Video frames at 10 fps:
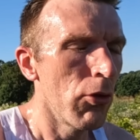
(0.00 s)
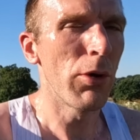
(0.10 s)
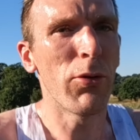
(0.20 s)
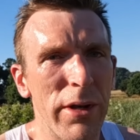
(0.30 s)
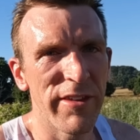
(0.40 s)

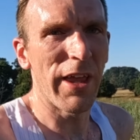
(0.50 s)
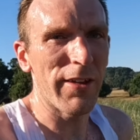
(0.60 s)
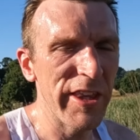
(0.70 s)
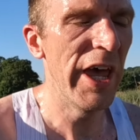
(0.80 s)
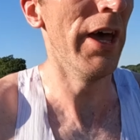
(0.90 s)

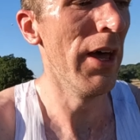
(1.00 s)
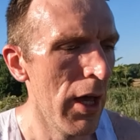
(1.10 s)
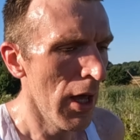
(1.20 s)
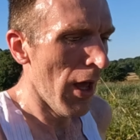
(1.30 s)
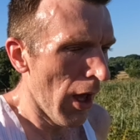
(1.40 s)
326
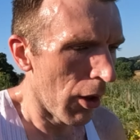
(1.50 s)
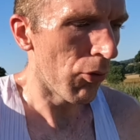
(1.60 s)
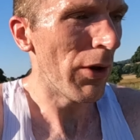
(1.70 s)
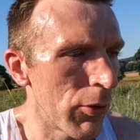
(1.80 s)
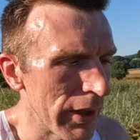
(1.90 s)

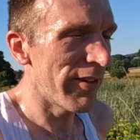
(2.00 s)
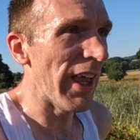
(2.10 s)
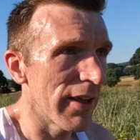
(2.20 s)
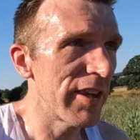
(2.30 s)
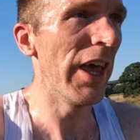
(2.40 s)
and
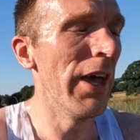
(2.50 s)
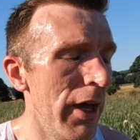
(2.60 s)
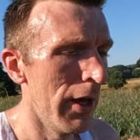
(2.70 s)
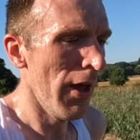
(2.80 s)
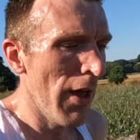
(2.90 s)

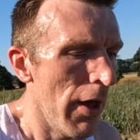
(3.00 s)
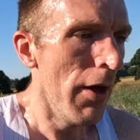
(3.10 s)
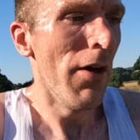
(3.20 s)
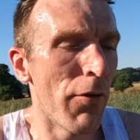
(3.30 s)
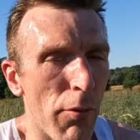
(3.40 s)

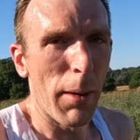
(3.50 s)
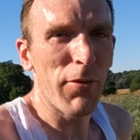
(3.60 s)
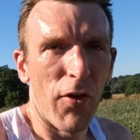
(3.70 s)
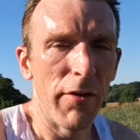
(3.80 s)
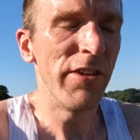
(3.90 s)
326 are
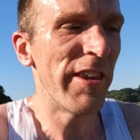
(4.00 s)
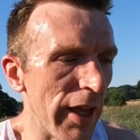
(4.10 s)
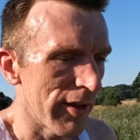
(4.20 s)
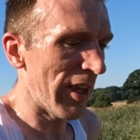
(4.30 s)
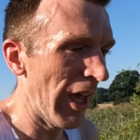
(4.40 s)
reps five and
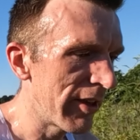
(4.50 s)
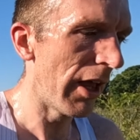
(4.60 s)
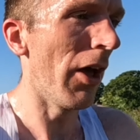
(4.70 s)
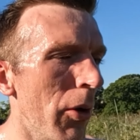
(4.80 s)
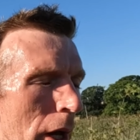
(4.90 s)
six.
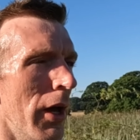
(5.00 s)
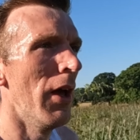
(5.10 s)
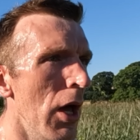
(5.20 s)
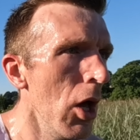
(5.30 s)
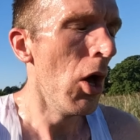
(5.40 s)
So
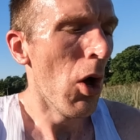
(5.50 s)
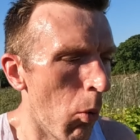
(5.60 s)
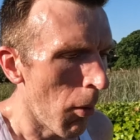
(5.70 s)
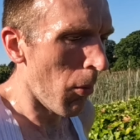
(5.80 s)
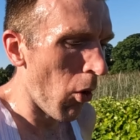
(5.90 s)

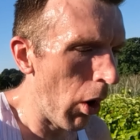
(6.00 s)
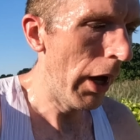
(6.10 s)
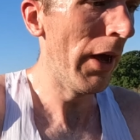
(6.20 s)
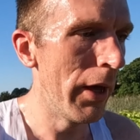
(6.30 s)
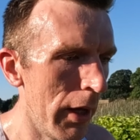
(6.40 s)
one
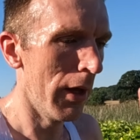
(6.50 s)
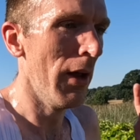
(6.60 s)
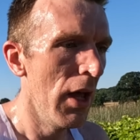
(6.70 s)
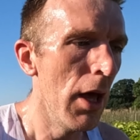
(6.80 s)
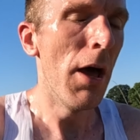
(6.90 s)
more
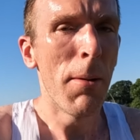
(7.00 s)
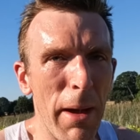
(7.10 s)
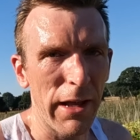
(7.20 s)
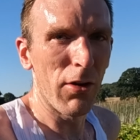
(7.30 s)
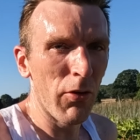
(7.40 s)

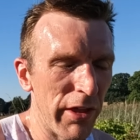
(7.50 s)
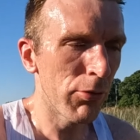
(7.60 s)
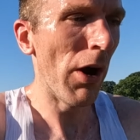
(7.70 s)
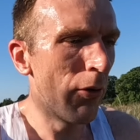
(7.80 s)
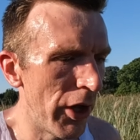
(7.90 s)
back along
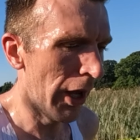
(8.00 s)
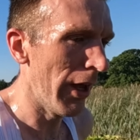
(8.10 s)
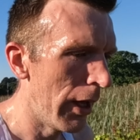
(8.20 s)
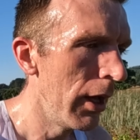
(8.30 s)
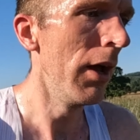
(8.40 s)
this road
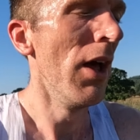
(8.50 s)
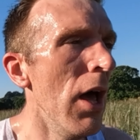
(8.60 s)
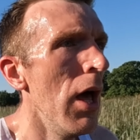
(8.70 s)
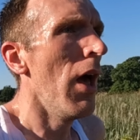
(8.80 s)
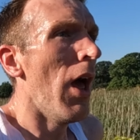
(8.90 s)

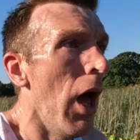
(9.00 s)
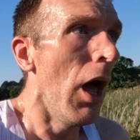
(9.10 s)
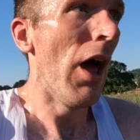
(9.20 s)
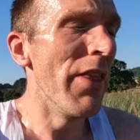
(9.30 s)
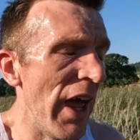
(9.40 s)

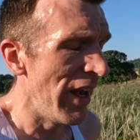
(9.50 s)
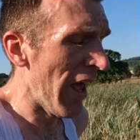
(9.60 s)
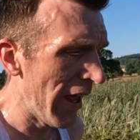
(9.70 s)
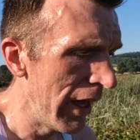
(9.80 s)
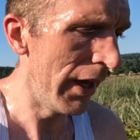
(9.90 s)
and then
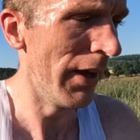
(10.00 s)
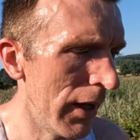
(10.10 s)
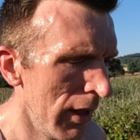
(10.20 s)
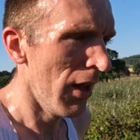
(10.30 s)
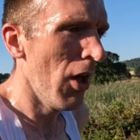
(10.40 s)

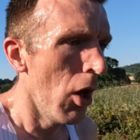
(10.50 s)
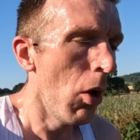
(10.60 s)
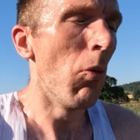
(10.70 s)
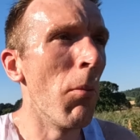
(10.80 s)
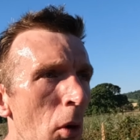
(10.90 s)

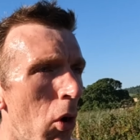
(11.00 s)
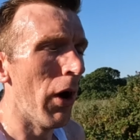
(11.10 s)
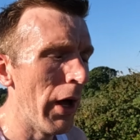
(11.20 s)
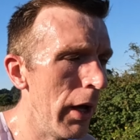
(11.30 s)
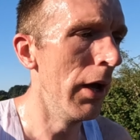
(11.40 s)
one
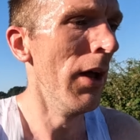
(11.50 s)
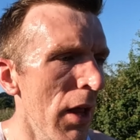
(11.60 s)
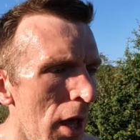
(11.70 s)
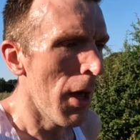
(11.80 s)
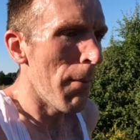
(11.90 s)
more
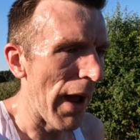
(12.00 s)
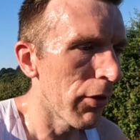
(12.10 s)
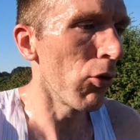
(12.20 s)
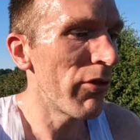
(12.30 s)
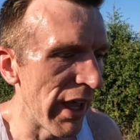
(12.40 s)

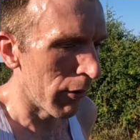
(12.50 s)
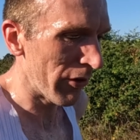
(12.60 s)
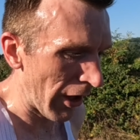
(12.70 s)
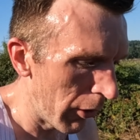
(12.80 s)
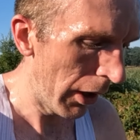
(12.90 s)
back through
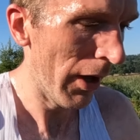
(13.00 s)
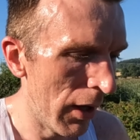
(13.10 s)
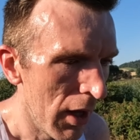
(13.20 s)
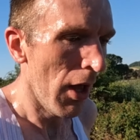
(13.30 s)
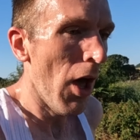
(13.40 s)
town. So
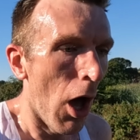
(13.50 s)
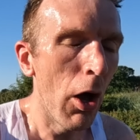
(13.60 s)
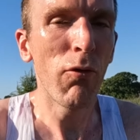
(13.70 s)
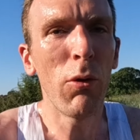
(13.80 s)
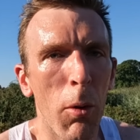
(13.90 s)

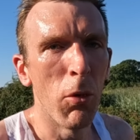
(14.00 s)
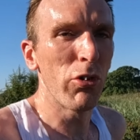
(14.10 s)
hopefully one